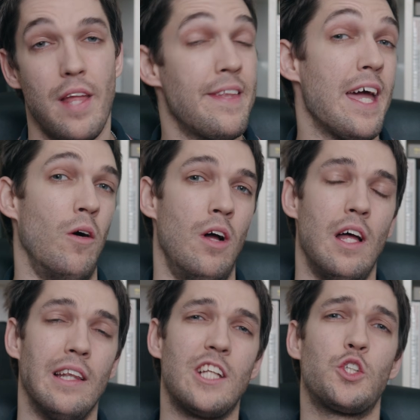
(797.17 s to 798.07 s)
Now,
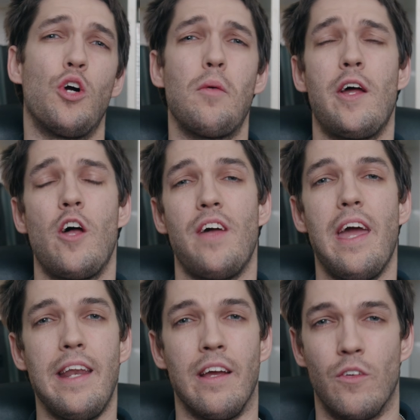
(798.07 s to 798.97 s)
let's talk about
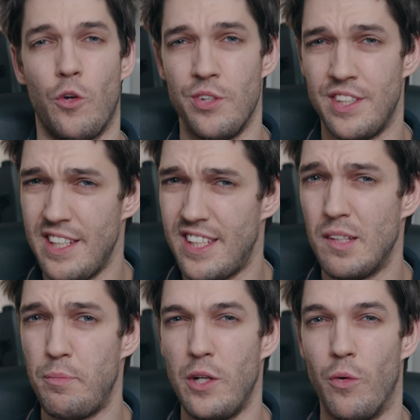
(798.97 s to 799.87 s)
overheating, because this is
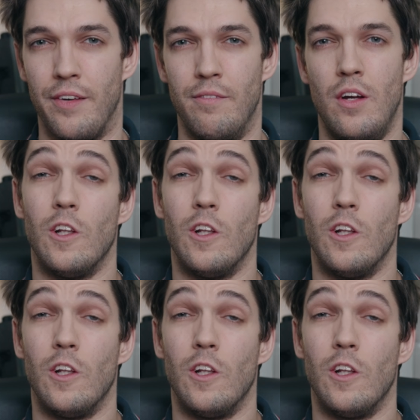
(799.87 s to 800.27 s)
a big one.